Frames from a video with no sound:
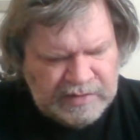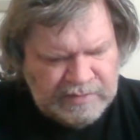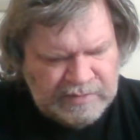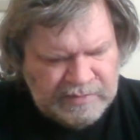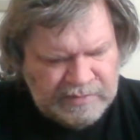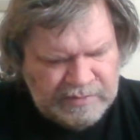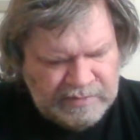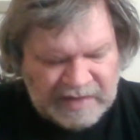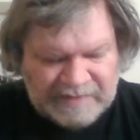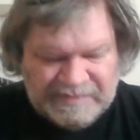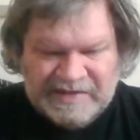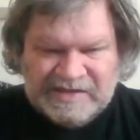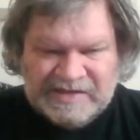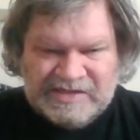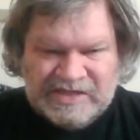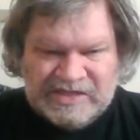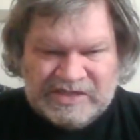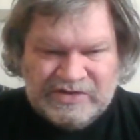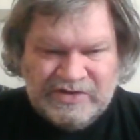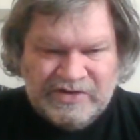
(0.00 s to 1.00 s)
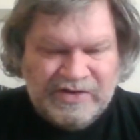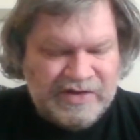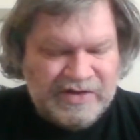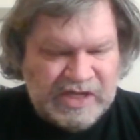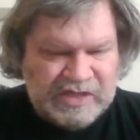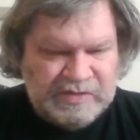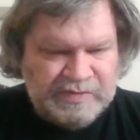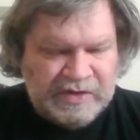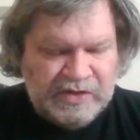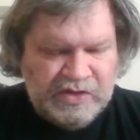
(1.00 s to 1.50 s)
Lovely sister and her
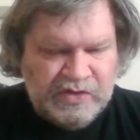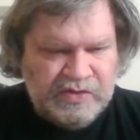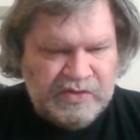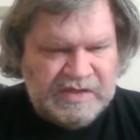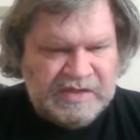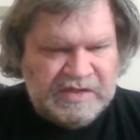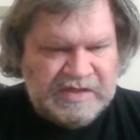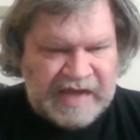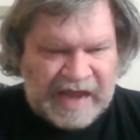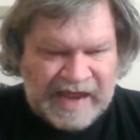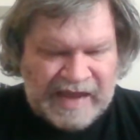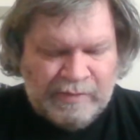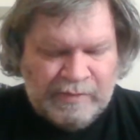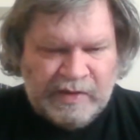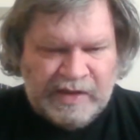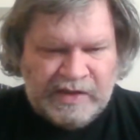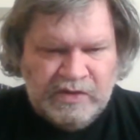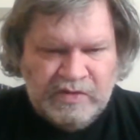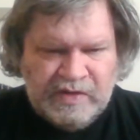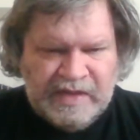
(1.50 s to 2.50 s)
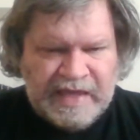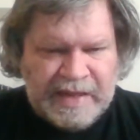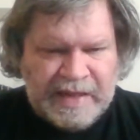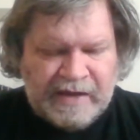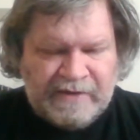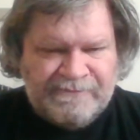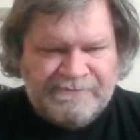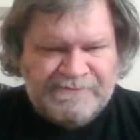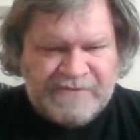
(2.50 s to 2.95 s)
husband knew damn well you cannot